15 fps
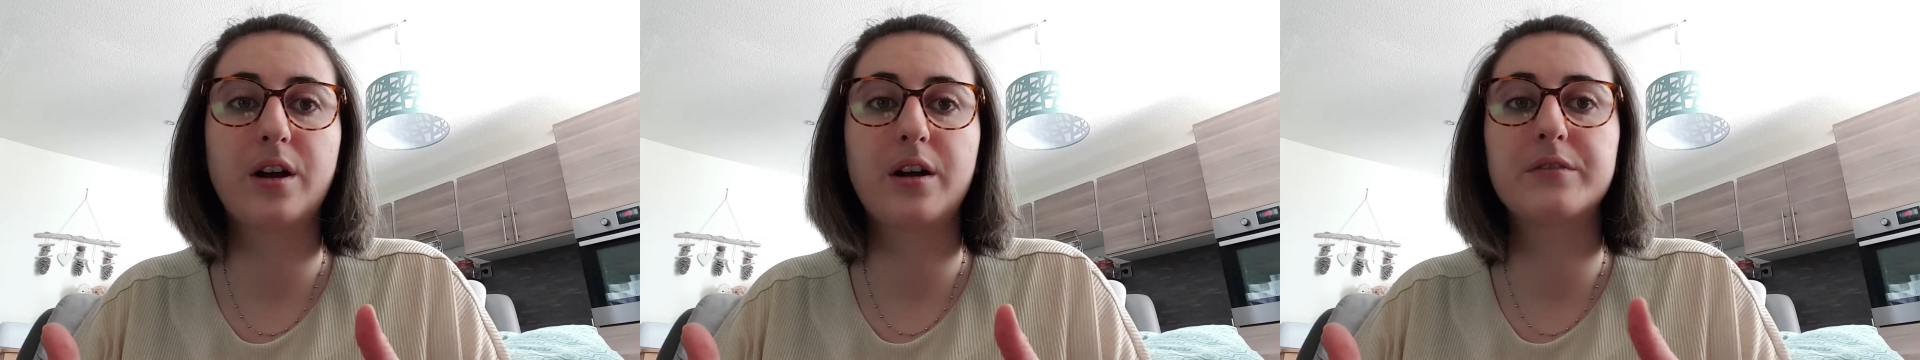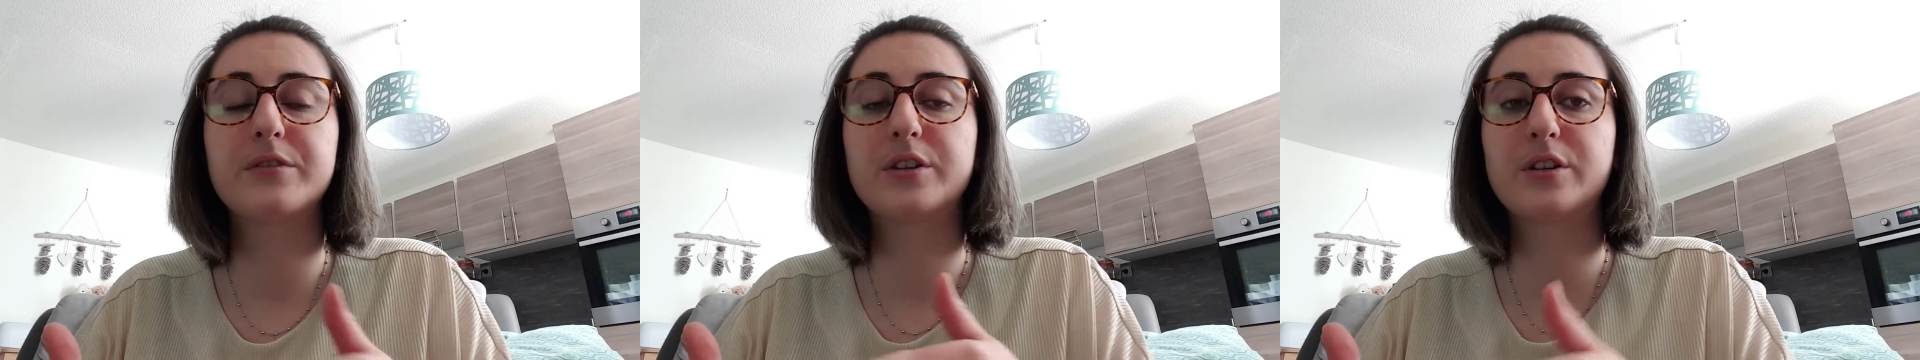
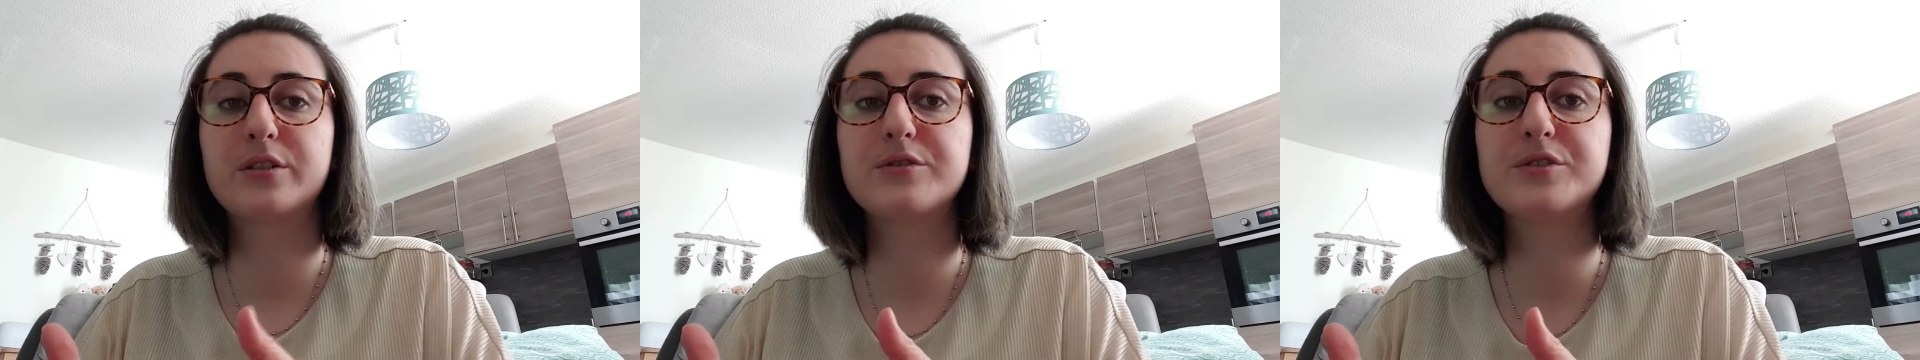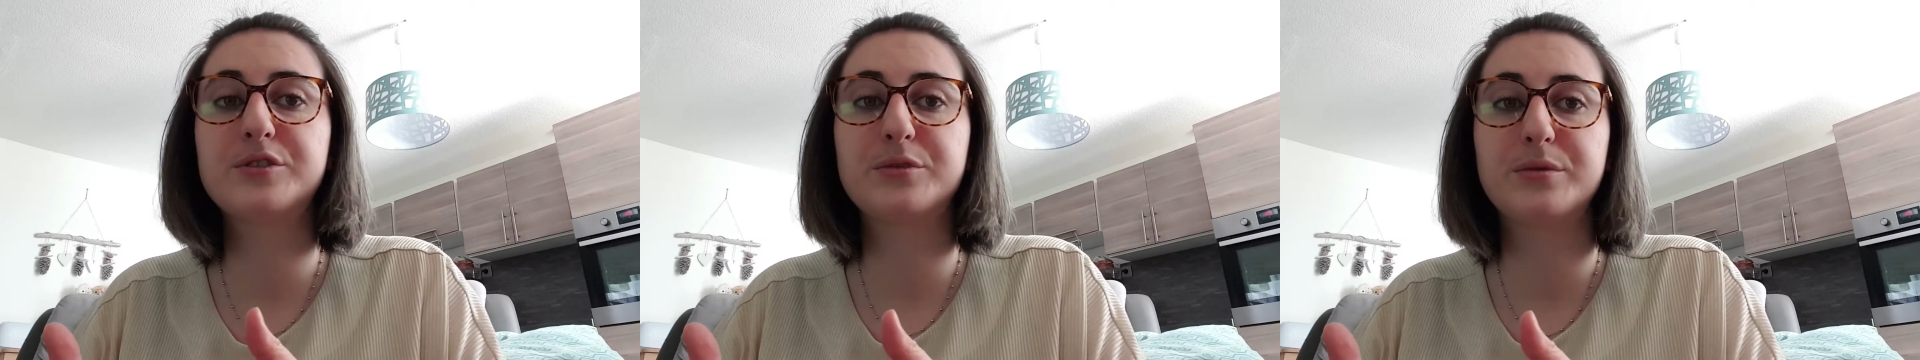of the
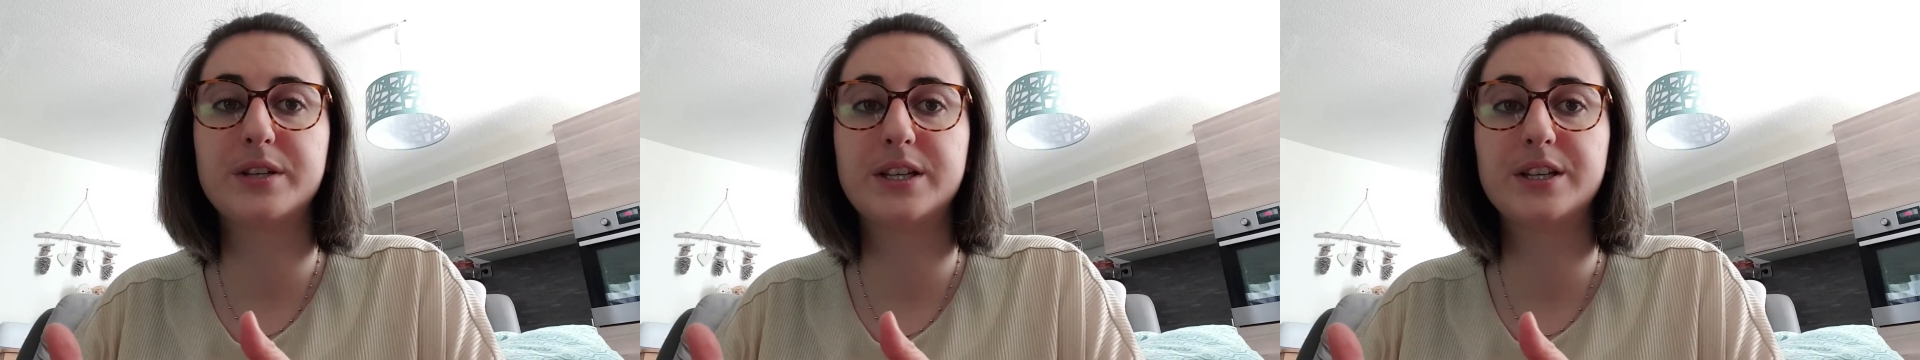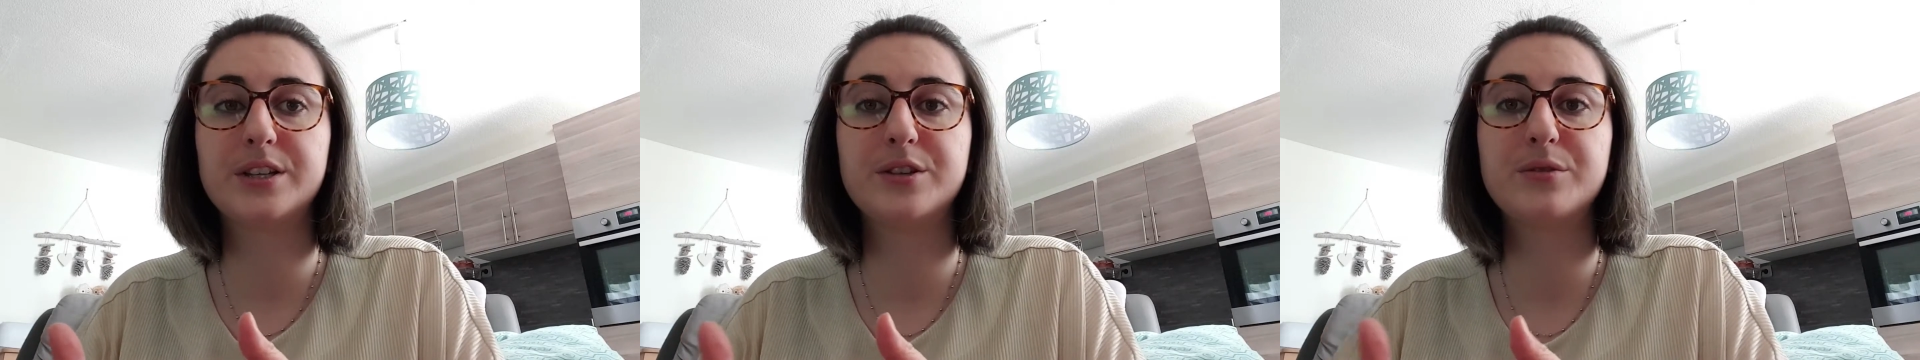country
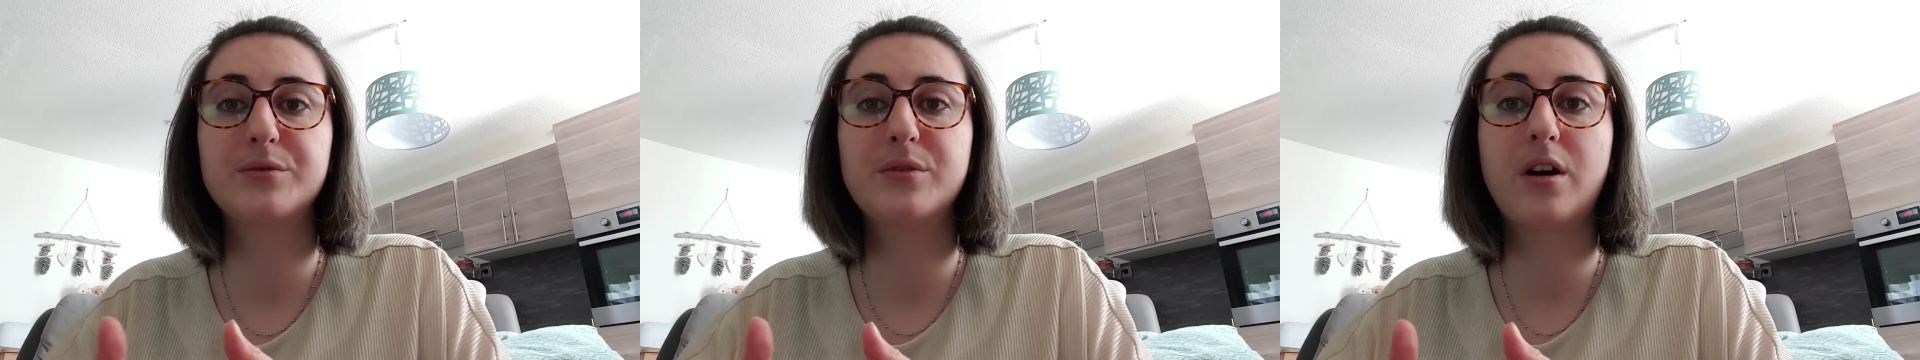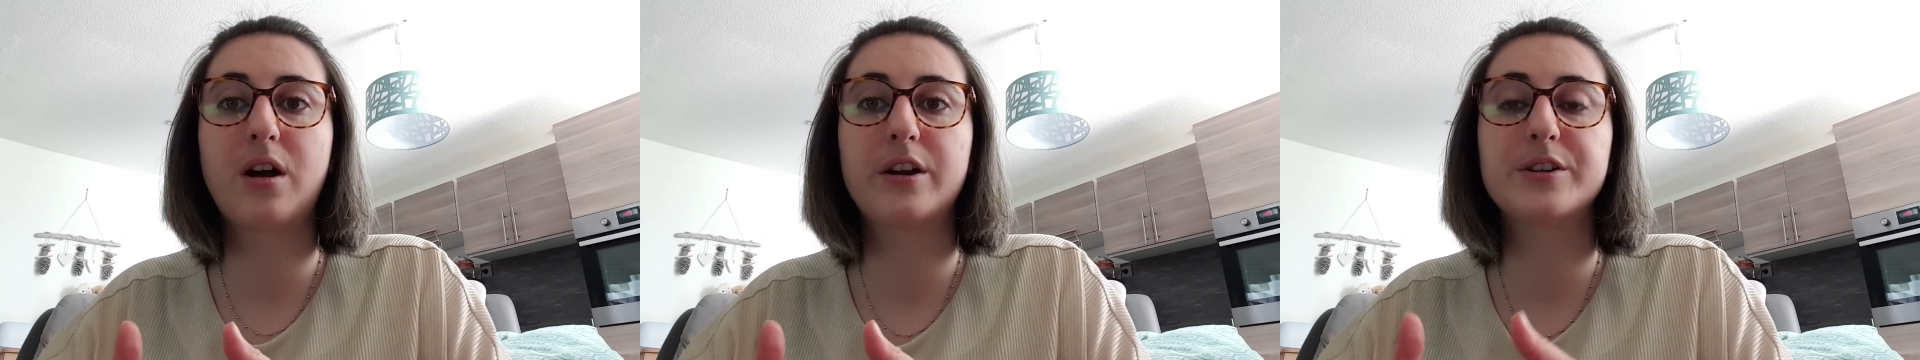you
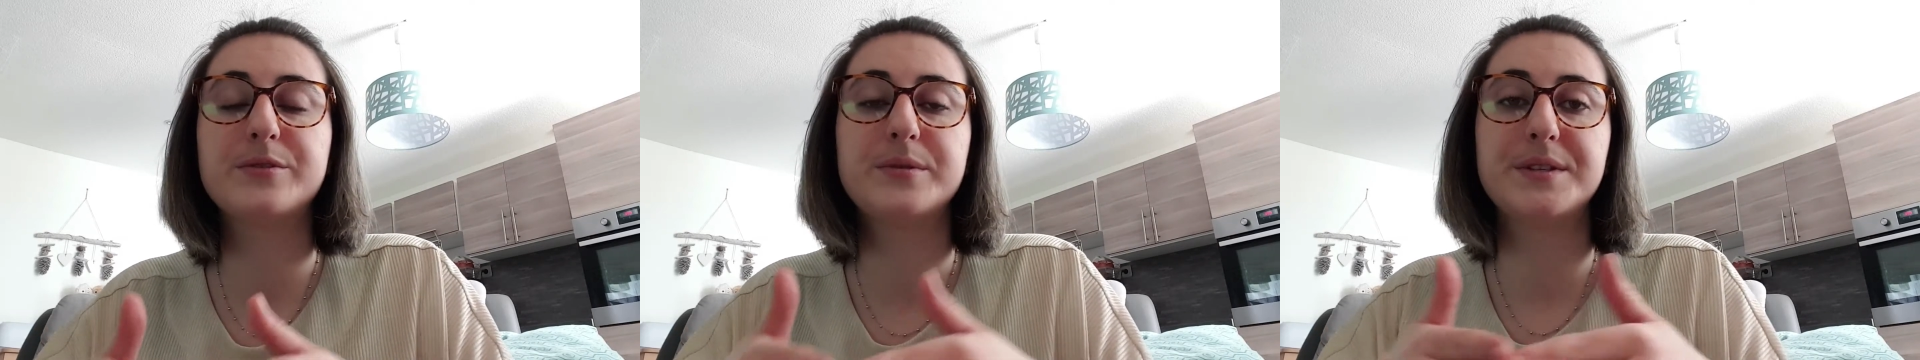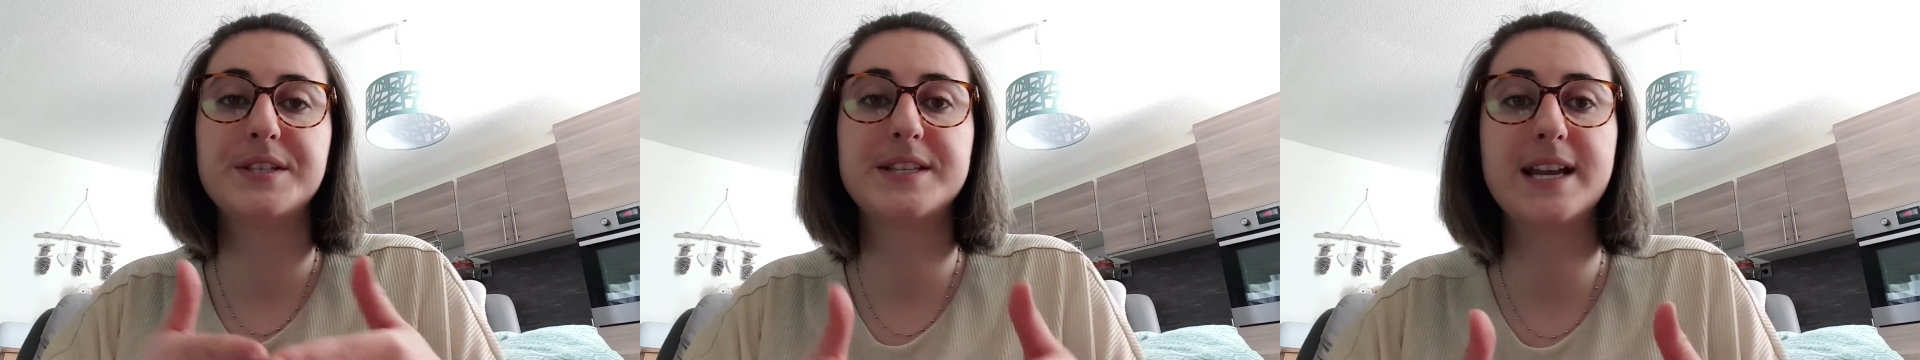are
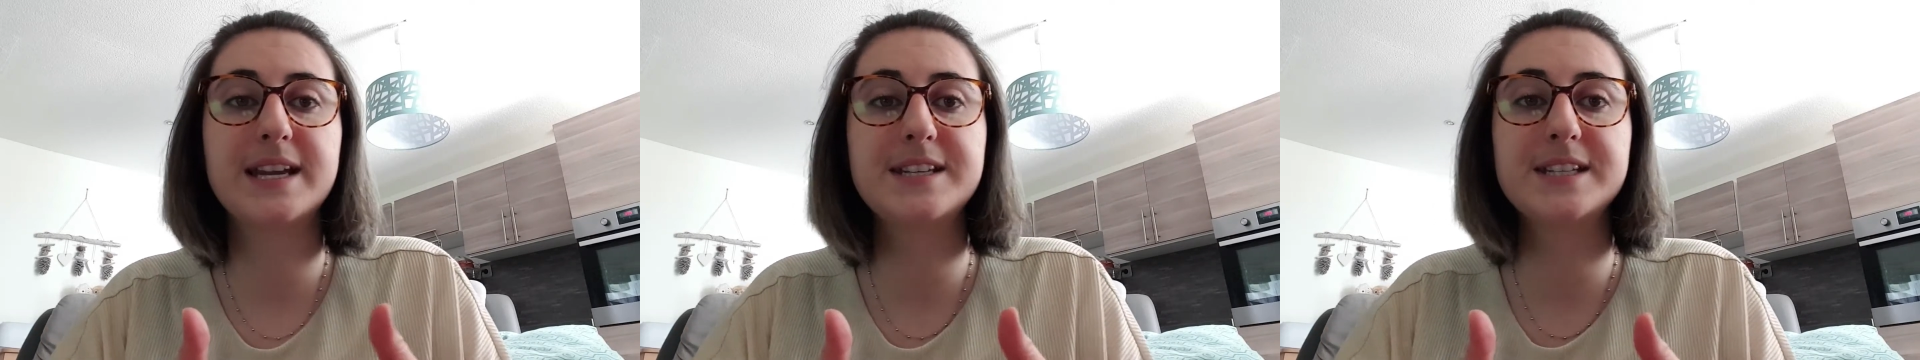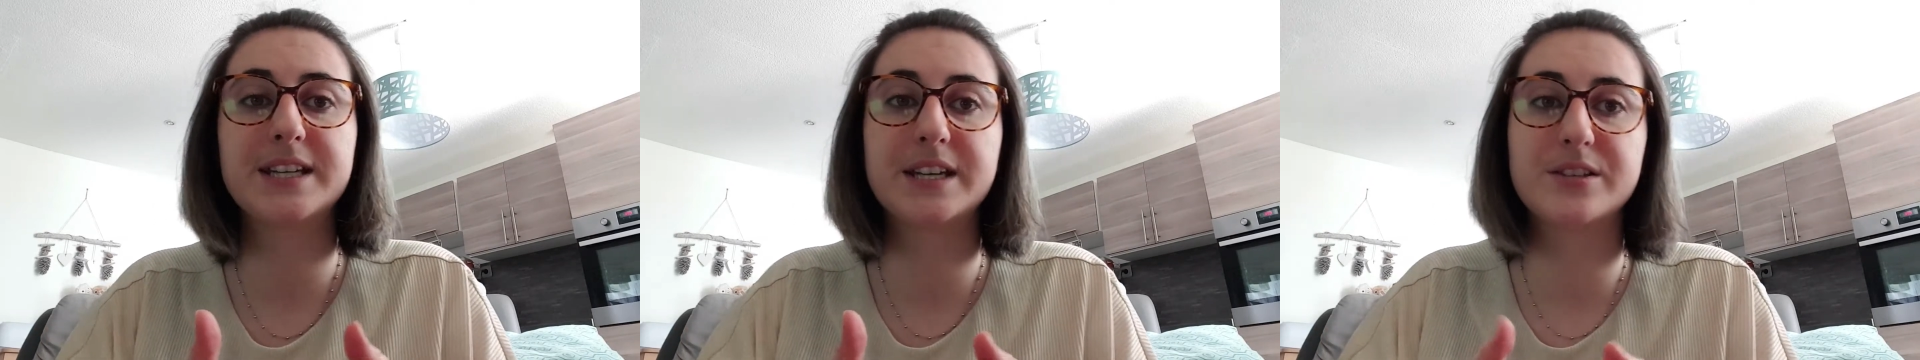
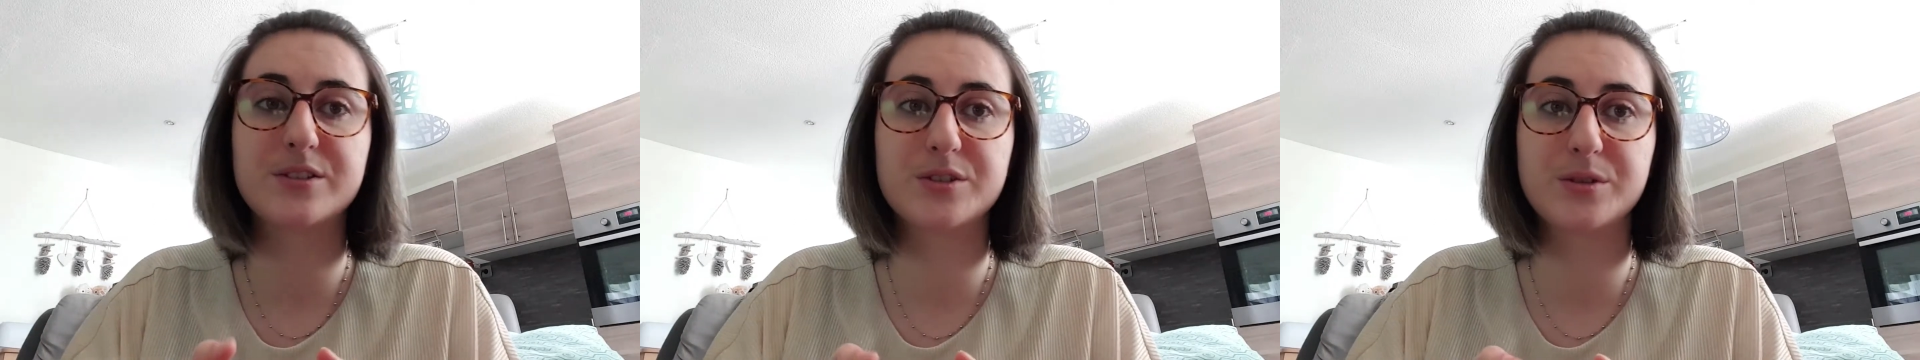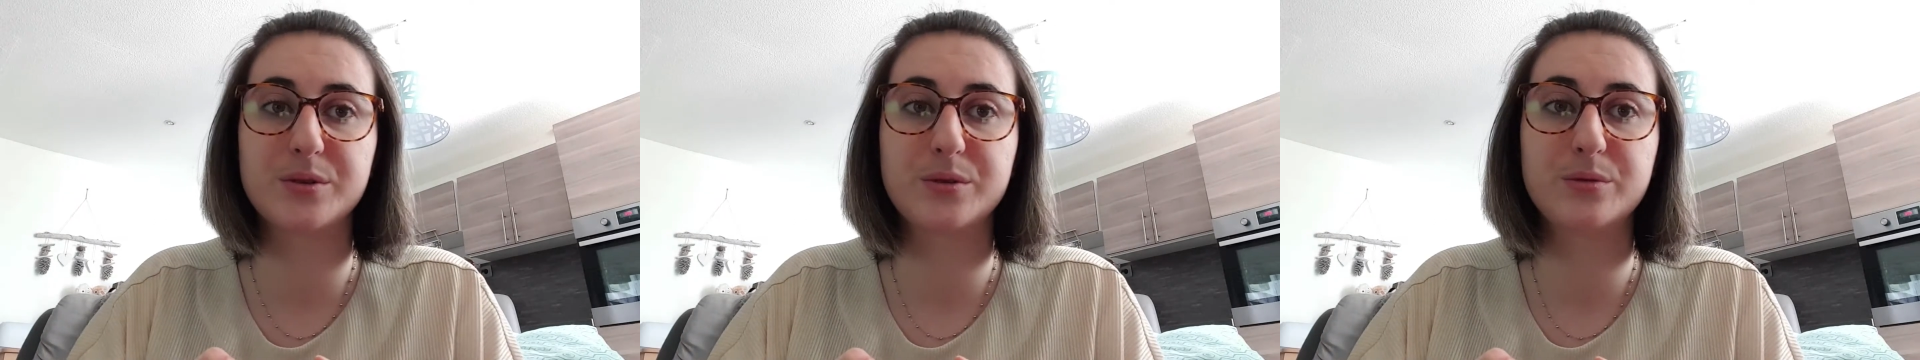translating
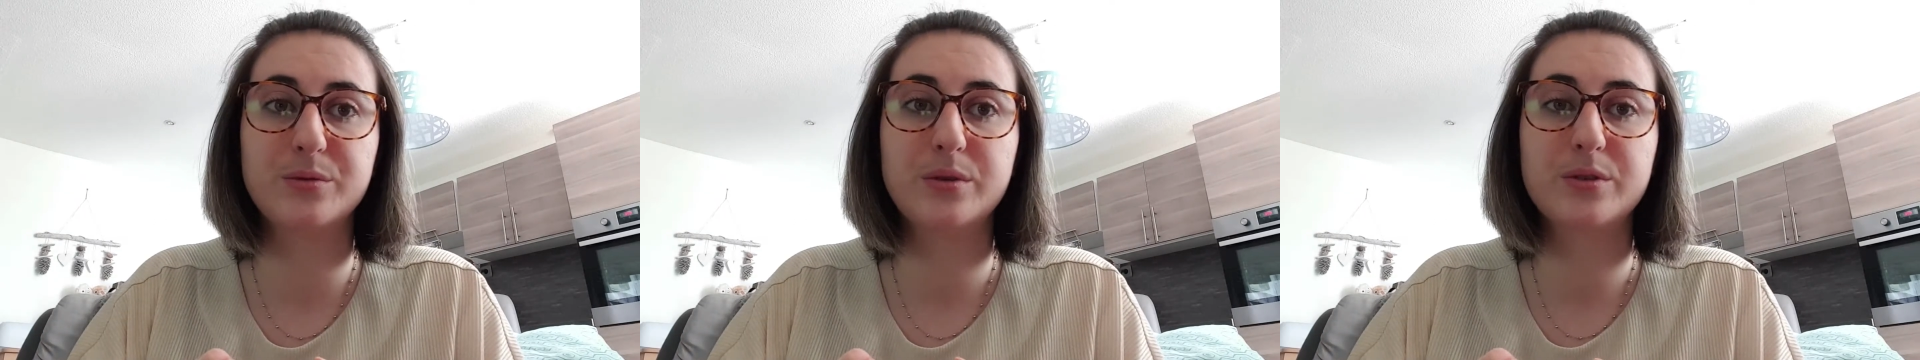into